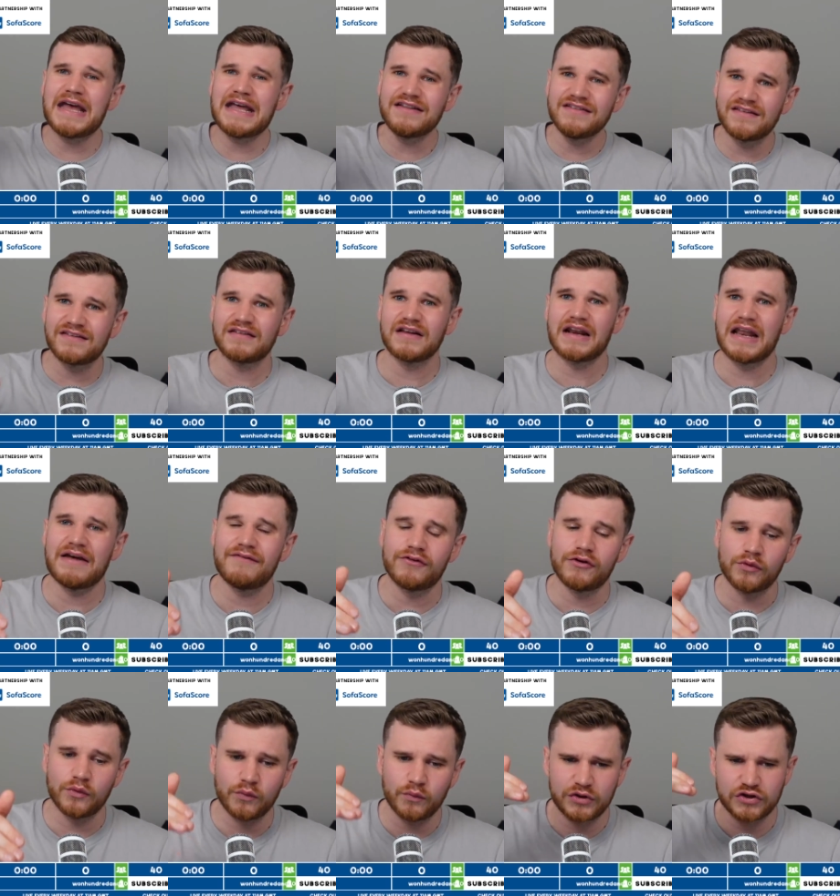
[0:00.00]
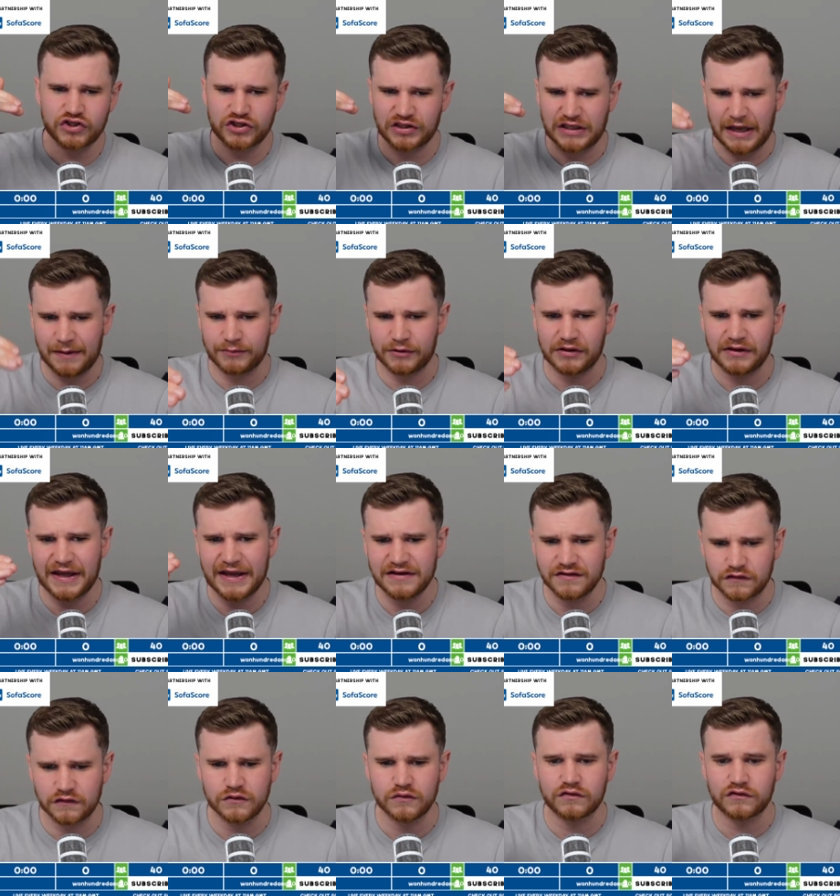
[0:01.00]
instant level which Gabriel
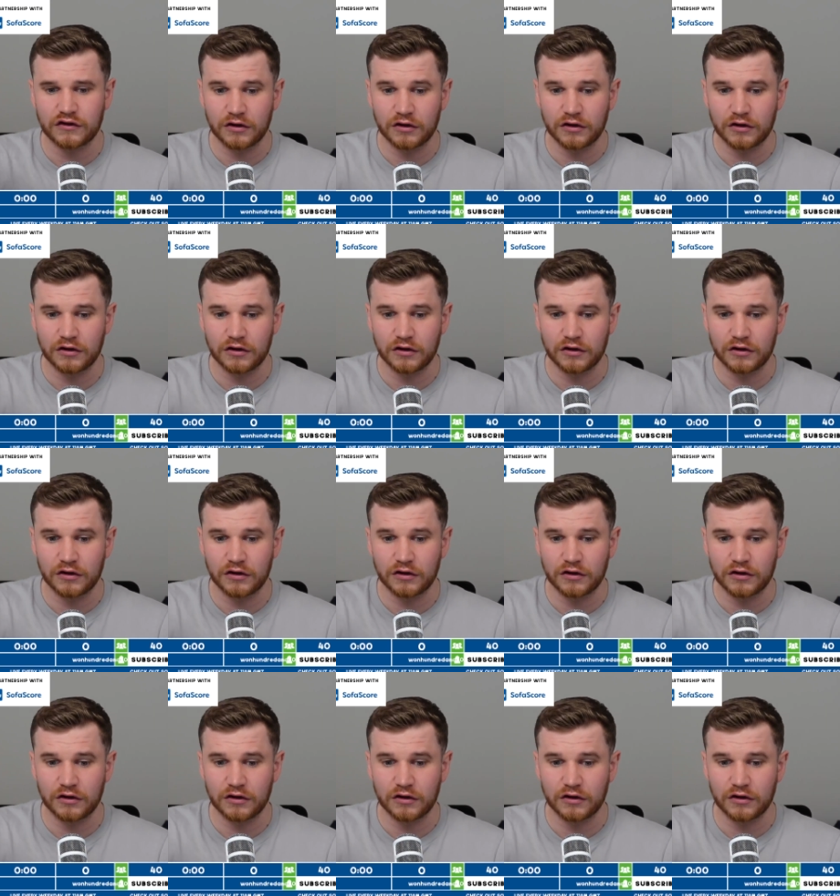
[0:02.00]
Jesus